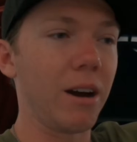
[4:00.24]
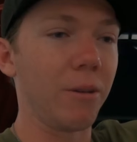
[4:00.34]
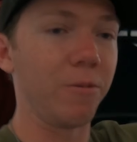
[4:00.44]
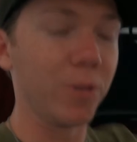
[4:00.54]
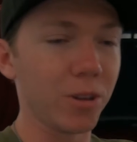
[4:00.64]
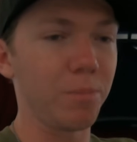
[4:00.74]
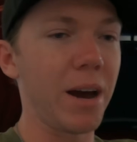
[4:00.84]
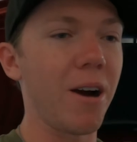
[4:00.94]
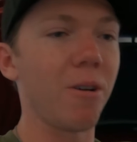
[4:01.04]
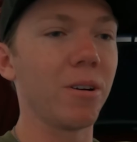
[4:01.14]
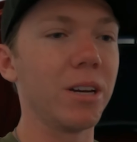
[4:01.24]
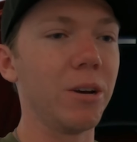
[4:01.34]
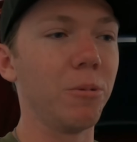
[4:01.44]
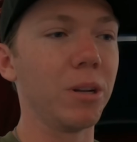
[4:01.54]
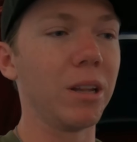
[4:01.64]
I'd feel the power,
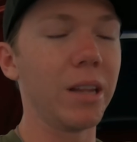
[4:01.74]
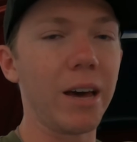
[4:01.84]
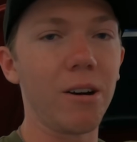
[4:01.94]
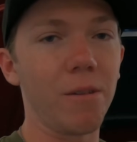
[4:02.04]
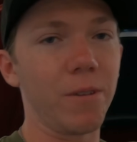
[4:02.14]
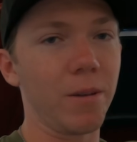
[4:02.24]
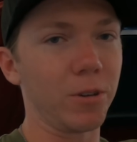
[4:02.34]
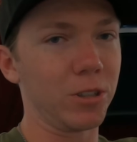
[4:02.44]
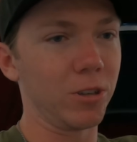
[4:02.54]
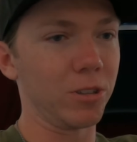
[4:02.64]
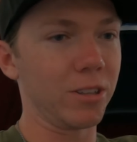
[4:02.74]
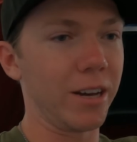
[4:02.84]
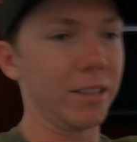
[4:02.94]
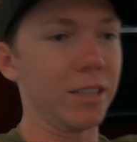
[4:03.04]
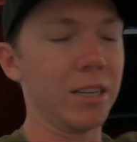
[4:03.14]
it would let off ever so
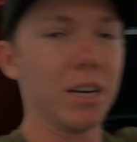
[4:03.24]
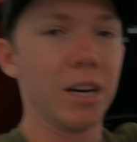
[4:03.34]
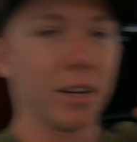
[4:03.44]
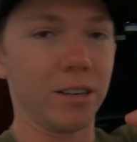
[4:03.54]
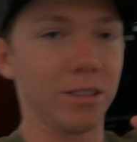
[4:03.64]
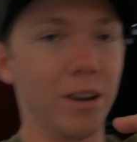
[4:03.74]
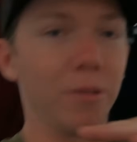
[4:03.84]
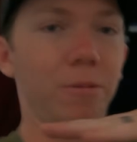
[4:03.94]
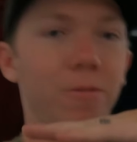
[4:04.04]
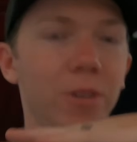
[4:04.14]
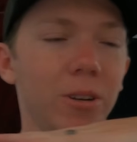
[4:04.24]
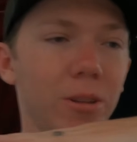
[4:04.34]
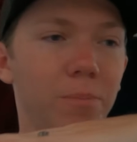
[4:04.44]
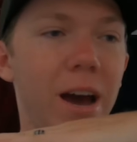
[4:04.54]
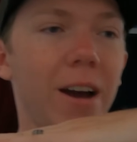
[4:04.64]
slightly because I would feel
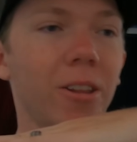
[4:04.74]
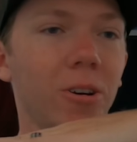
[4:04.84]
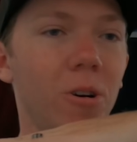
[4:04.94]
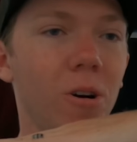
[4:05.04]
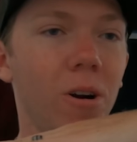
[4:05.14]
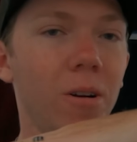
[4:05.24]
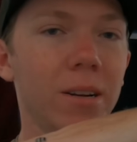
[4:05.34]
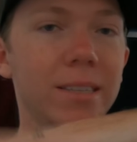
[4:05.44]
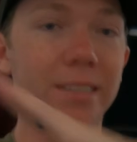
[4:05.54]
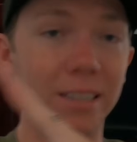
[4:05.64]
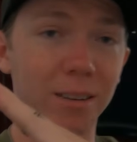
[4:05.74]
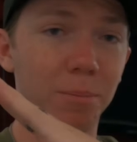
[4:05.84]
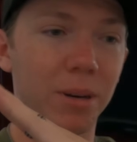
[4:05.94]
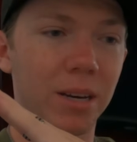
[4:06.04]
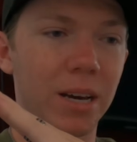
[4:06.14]
the back of the car
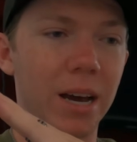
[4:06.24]
dip